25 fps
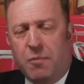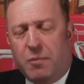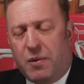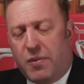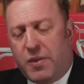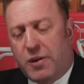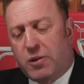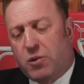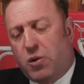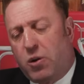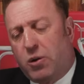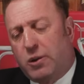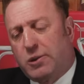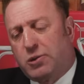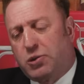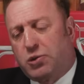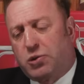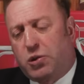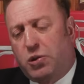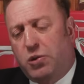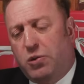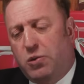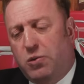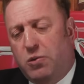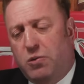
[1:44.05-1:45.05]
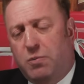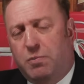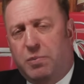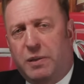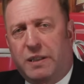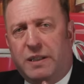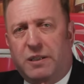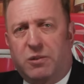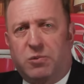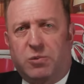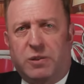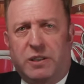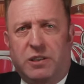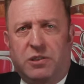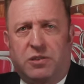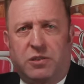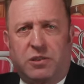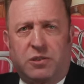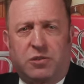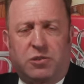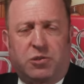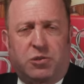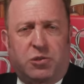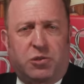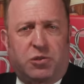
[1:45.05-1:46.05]
But there are two big
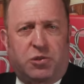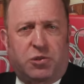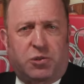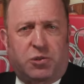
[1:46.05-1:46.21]
reasons to